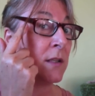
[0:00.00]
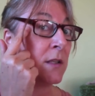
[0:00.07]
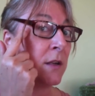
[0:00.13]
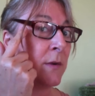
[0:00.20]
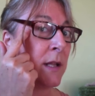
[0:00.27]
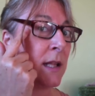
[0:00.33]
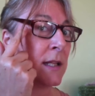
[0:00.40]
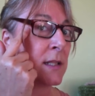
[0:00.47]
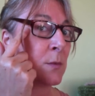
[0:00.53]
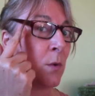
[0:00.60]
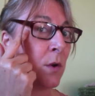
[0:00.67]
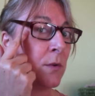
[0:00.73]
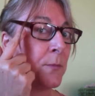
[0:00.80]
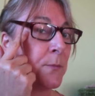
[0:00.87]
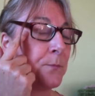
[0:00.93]
doing this
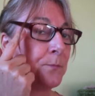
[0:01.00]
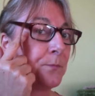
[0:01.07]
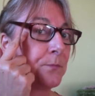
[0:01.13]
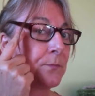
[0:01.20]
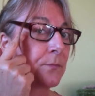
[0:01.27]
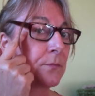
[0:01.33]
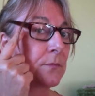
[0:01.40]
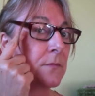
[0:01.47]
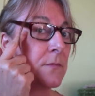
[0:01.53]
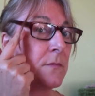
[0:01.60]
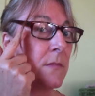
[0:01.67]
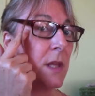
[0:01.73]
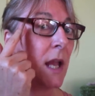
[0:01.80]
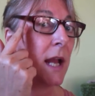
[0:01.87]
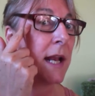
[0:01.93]
one.
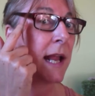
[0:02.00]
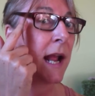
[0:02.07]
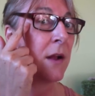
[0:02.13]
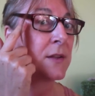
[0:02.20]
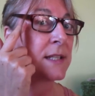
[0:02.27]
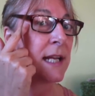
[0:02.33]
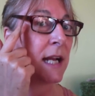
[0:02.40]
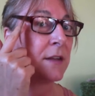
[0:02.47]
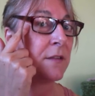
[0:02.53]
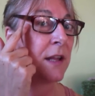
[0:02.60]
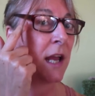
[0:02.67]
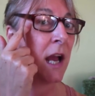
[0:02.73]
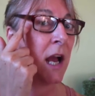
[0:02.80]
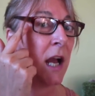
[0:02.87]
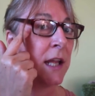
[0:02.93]
And the outside of
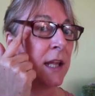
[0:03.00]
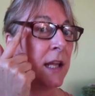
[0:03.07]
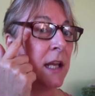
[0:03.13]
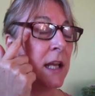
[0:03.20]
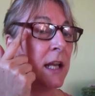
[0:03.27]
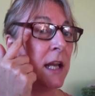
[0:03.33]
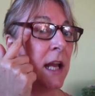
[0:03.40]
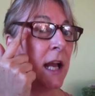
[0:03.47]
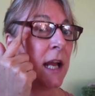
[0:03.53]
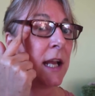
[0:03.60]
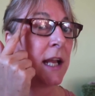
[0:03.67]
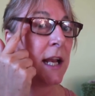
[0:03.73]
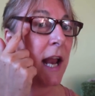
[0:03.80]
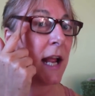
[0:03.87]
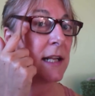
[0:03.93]
the eye
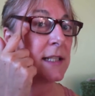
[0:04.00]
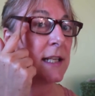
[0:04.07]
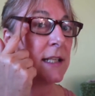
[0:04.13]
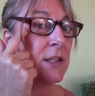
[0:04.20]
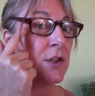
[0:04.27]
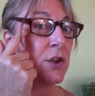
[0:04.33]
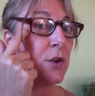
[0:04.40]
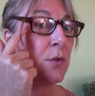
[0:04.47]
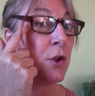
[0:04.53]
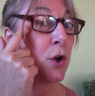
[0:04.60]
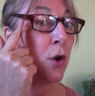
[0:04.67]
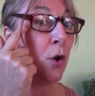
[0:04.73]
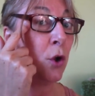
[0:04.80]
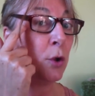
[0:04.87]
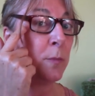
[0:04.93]
connects into the
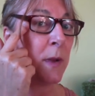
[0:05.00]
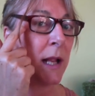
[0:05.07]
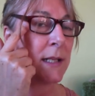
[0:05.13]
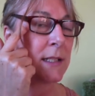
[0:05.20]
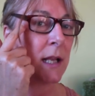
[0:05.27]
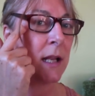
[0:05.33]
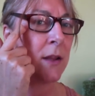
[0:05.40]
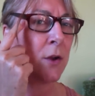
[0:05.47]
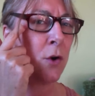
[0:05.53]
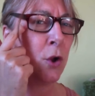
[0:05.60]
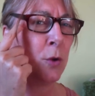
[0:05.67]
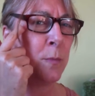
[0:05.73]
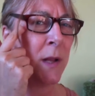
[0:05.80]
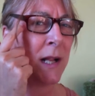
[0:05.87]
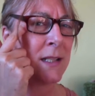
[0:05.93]
gallbladder. And the
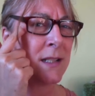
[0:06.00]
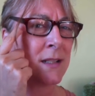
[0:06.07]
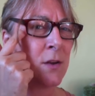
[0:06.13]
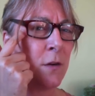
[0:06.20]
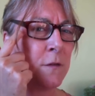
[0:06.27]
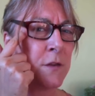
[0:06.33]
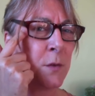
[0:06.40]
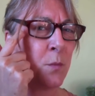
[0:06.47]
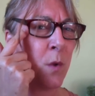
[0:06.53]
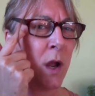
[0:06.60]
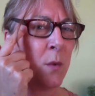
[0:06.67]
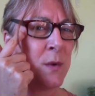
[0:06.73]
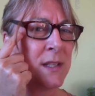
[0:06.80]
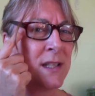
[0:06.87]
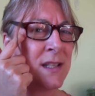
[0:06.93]
gallbladder is often
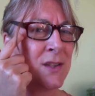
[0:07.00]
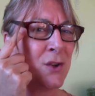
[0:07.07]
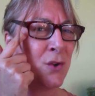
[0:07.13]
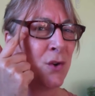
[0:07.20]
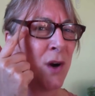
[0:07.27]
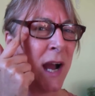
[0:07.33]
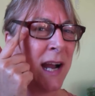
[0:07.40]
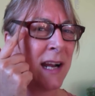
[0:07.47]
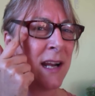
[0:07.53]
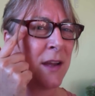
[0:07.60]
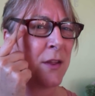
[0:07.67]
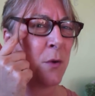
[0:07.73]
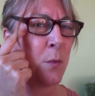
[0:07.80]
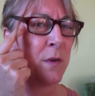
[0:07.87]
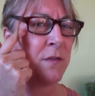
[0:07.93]
where we store anger
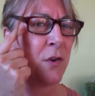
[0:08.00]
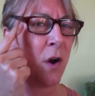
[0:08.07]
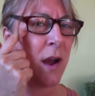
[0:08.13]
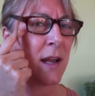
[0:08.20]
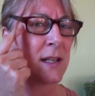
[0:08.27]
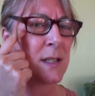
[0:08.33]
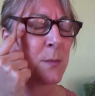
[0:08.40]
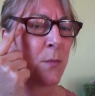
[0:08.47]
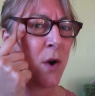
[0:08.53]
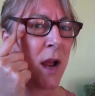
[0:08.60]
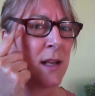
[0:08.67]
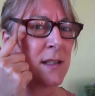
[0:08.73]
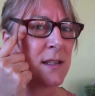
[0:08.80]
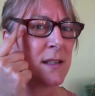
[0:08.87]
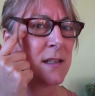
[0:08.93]
that we've not
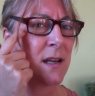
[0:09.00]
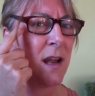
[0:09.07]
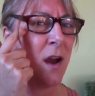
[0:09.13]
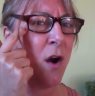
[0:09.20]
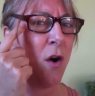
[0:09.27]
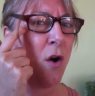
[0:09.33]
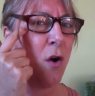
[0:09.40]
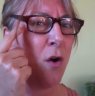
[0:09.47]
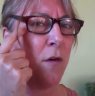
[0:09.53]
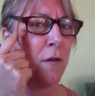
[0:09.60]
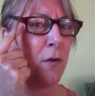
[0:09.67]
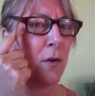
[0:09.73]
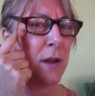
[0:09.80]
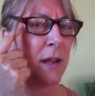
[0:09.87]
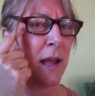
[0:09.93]
expressed,
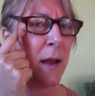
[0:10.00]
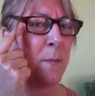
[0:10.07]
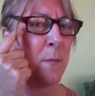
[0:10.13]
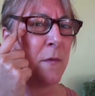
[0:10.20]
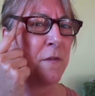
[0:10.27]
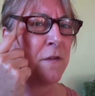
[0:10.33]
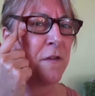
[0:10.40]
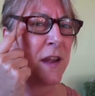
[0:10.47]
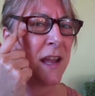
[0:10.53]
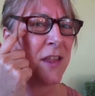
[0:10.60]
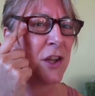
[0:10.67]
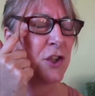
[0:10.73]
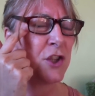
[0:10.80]
or fear that